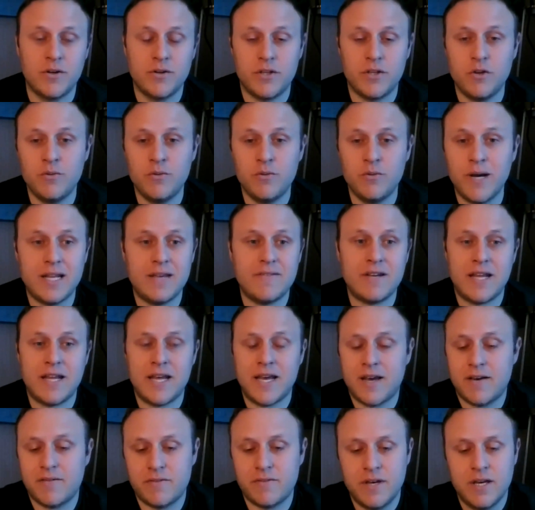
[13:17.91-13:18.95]
And so you
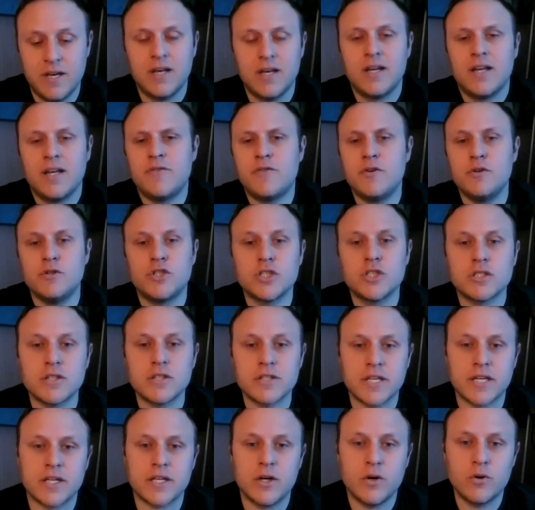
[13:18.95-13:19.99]
might even have, if you
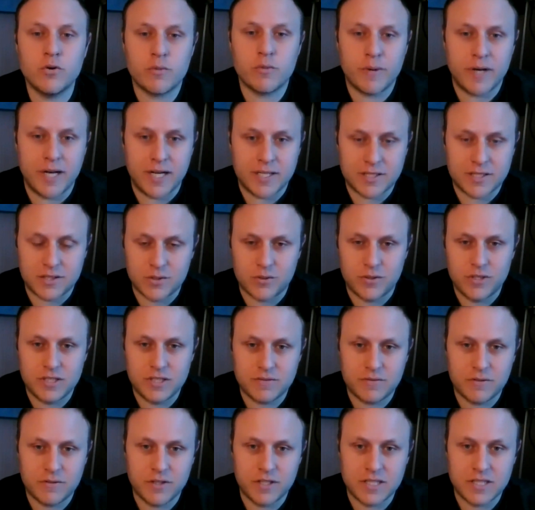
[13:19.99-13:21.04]
just look at code
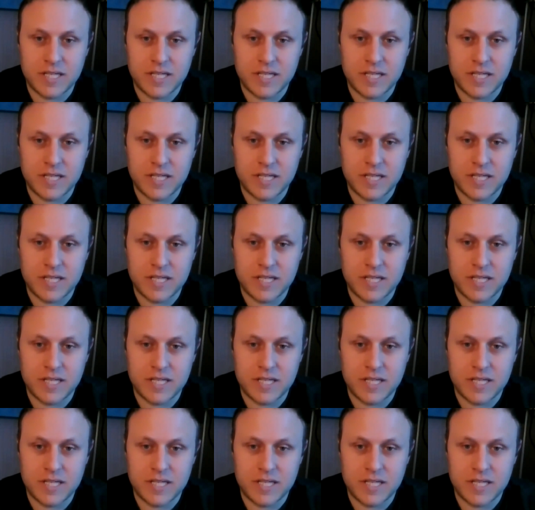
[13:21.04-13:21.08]
repositories,